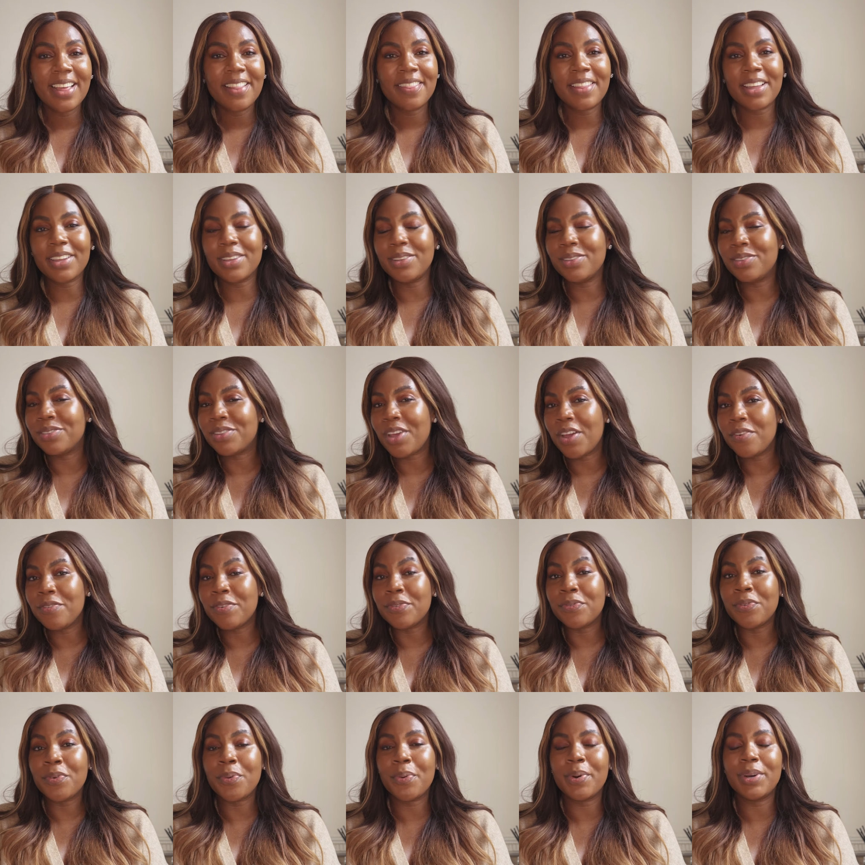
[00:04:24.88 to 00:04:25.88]
Thank you so
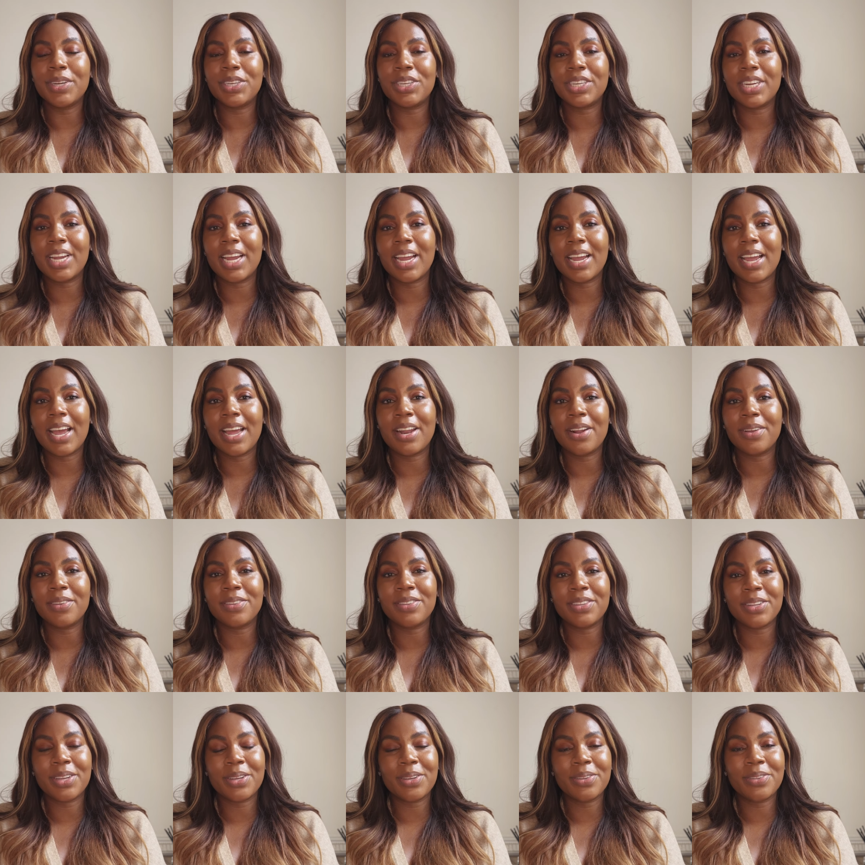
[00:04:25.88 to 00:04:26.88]
much for watching, and I'll
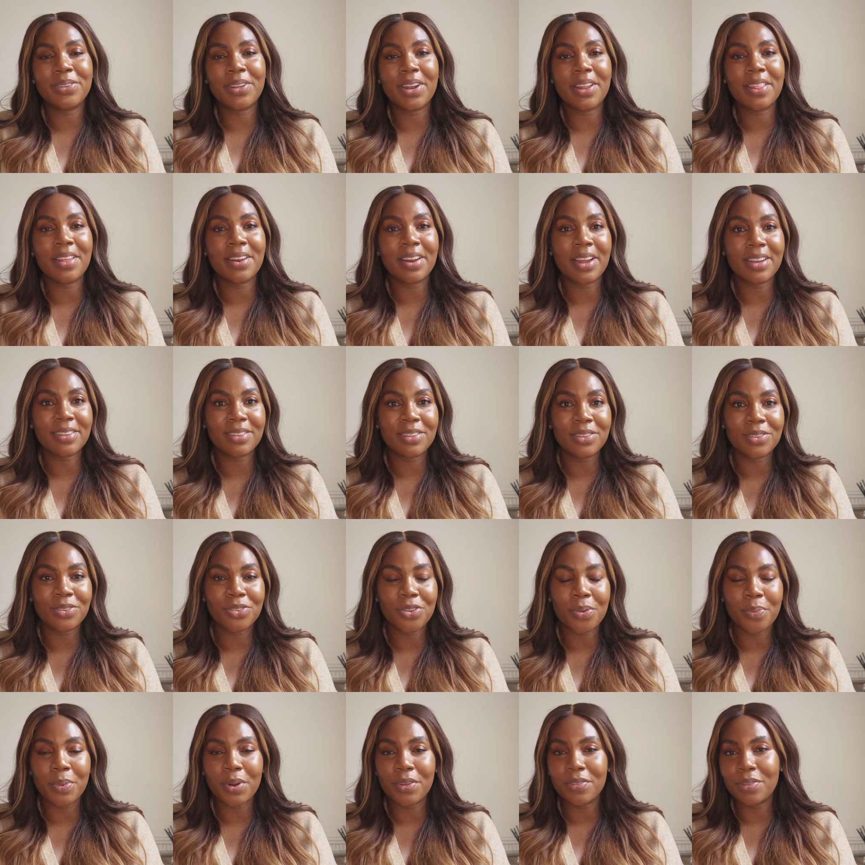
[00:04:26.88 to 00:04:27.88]
see you soon in the next
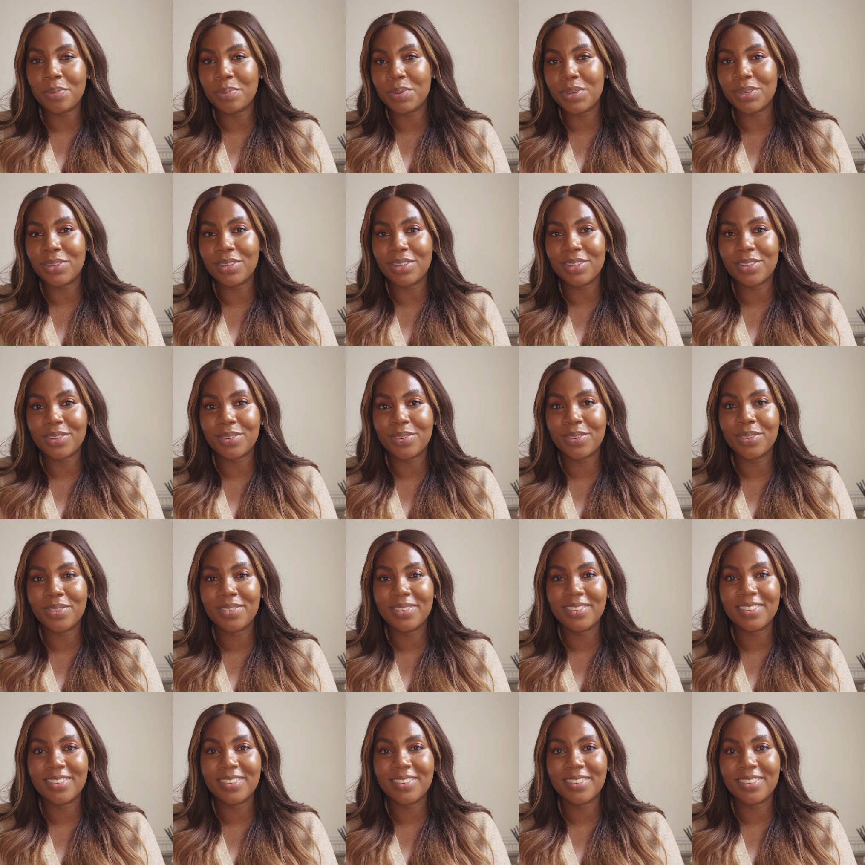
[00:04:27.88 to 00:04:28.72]
installment of the Beauty School.